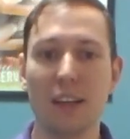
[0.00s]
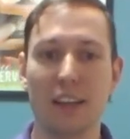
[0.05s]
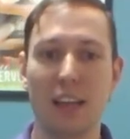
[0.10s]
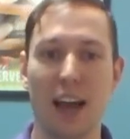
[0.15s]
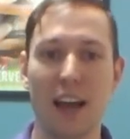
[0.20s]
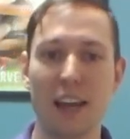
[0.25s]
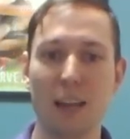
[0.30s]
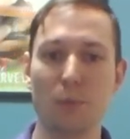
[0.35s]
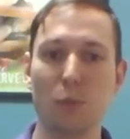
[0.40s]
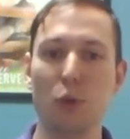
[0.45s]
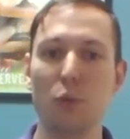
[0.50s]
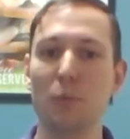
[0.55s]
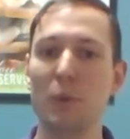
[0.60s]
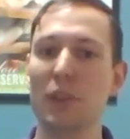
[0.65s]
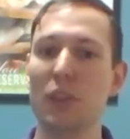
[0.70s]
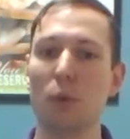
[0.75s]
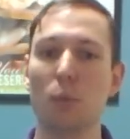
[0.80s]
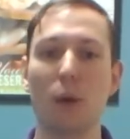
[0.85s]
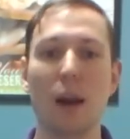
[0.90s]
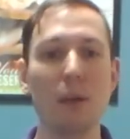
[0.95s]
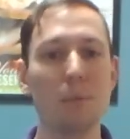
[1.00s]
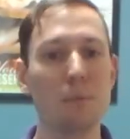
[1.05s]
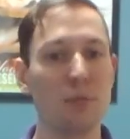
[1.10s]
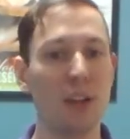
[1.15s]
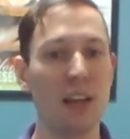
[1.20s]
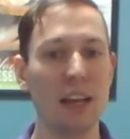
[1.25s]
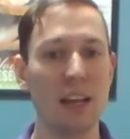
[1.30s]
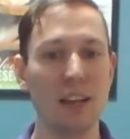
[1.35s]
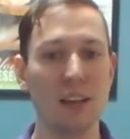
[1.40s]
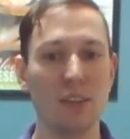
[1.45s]
Guiding movement in the right
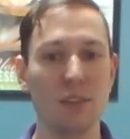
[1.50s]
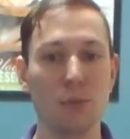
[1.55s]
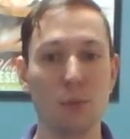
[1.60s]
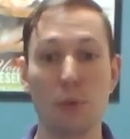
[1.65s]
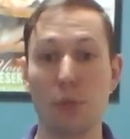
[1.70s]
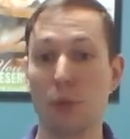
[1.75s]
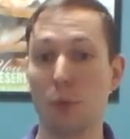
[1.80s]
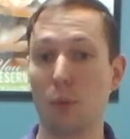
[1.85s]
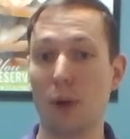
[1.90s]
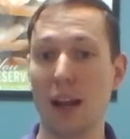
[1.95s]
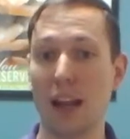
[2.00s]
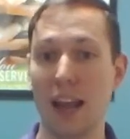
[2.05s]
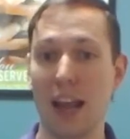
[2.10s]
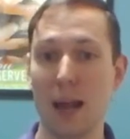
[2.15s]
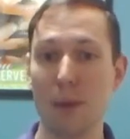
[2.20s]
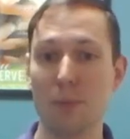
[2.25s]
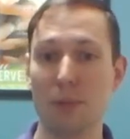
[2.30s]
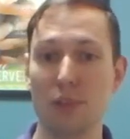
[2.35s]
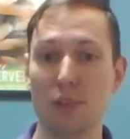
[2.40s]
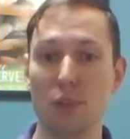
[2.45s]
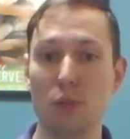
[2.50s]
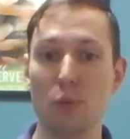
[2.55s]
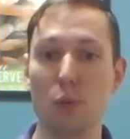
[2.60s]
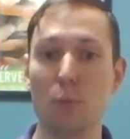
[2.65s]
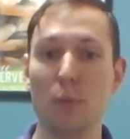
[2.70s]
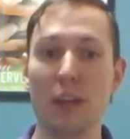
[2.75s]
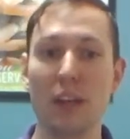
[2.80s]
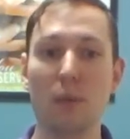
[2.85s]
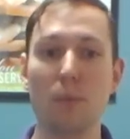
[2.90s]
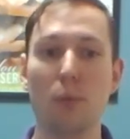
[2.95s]
planes with the right amplitude will
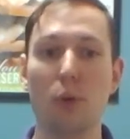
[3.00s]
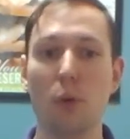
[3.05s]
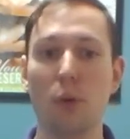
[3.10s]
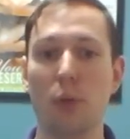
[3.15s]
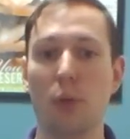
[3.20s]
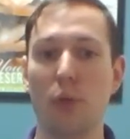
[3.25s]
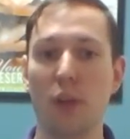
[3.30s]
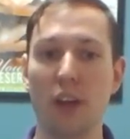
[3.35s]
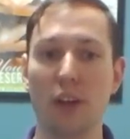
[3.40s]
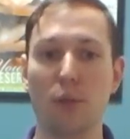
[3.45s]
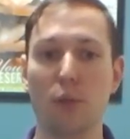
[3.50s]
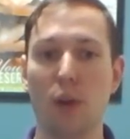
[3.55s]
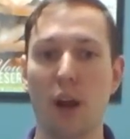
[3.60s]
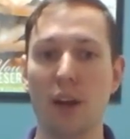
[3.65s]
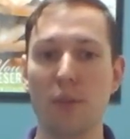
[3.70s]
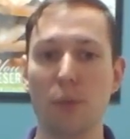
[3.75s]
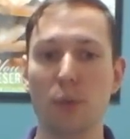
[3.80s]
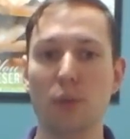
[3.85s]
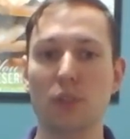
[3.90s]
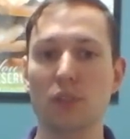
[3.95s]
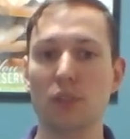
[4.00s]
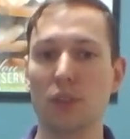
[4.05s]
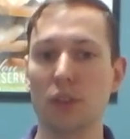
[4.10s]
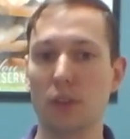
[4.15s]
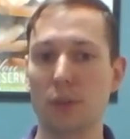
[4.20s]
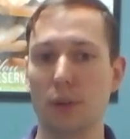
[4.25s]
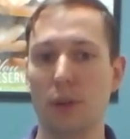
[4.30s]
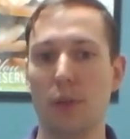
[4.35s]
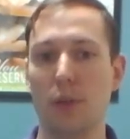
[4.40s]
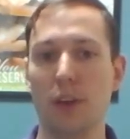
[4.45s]
be an important thing for everyone to
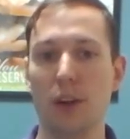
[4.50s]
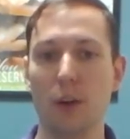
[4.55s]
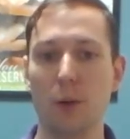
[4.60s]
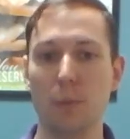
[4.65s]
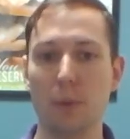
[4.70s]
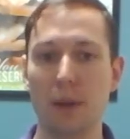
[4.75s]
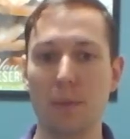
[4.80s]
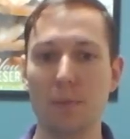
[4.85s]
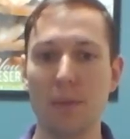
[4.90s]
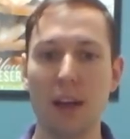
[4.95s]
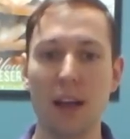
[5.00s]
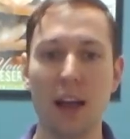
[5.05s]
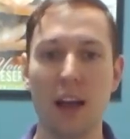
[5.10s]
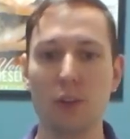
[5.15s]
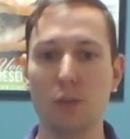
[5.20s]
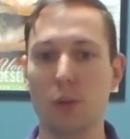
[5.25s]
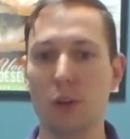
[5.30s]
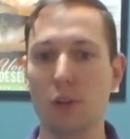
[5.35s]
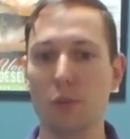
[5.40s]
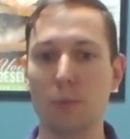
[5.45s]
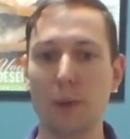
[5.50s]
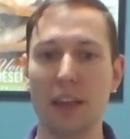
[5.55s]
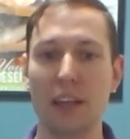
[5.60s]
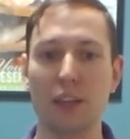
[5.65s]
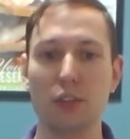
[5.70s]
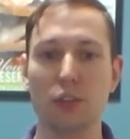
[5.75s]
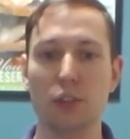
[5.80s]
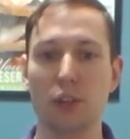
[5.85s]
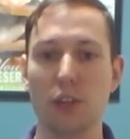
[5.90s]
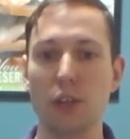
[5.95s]
learn in therapy, as well as
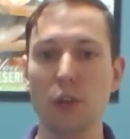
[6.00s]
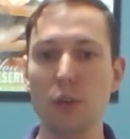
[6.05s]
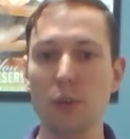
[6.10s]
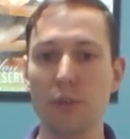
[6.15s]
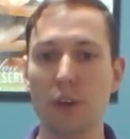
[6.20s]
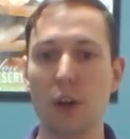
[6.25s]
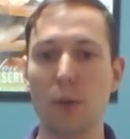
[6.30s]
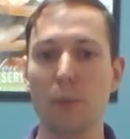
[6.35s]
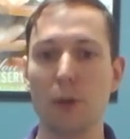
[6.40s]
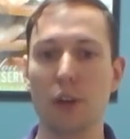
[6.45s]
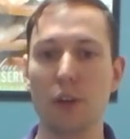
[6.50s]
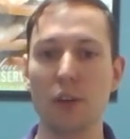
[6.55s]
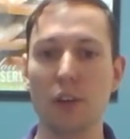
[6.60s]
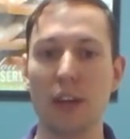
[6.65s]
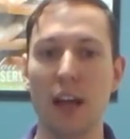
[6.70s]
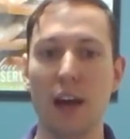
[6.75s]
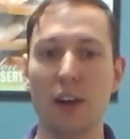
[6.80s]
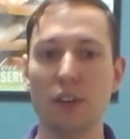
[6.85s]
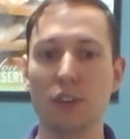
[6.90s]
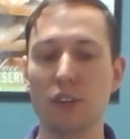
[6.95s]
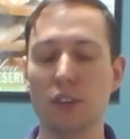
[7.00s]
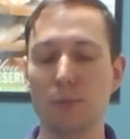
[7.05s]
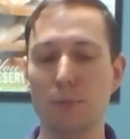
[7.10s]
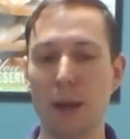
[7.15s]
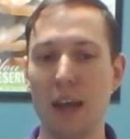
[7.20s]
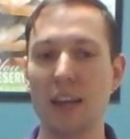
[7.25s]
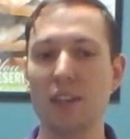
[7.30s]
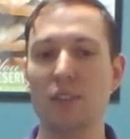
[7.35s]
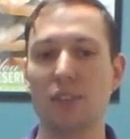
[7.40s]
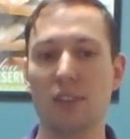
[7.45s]
making sure you develop a good knowledge of
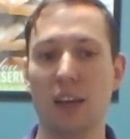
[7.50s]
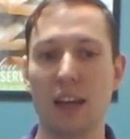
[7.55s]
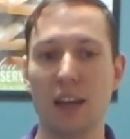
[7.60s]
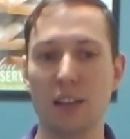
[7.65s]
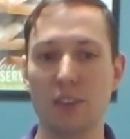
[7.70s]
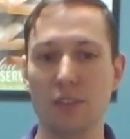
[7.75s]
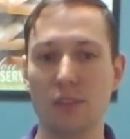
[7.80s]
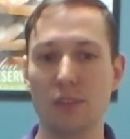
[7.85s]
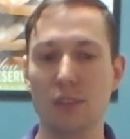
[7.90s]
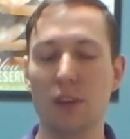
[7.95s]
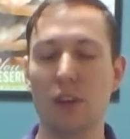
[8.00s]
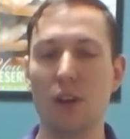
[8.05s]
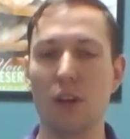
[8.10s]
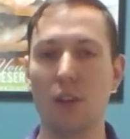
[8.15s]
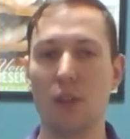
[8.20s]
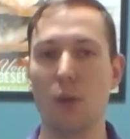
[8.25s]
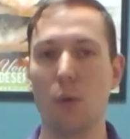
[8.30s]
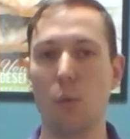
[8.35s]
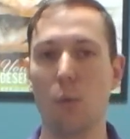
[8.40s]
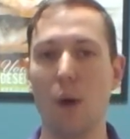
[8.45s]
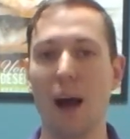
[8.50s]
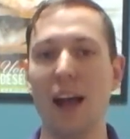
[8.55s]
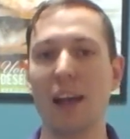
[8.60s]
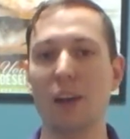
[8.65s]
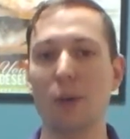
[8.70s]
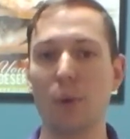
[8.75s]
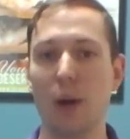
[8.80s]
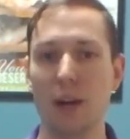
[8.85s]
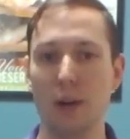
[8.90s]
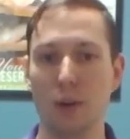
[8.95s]
pain science, the why
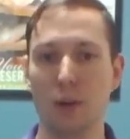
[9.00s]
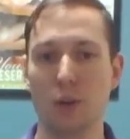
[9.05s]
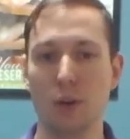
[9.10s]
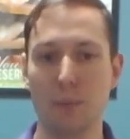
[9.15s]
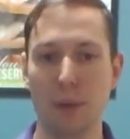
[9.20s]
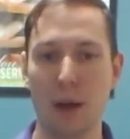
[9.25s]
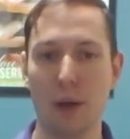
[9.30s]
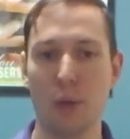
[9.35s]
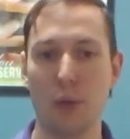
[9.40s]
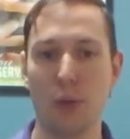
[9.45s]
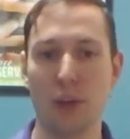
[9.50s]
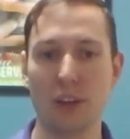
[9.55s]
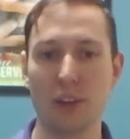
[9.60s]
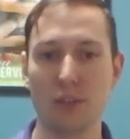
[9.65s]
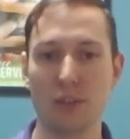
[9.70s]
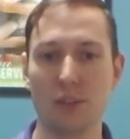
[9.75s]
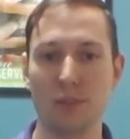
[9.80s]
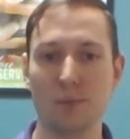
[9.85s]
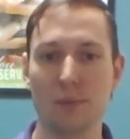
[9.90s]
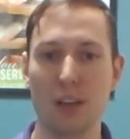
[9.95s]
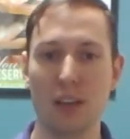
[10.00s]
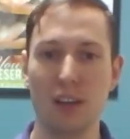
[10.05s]
do I hurt about things.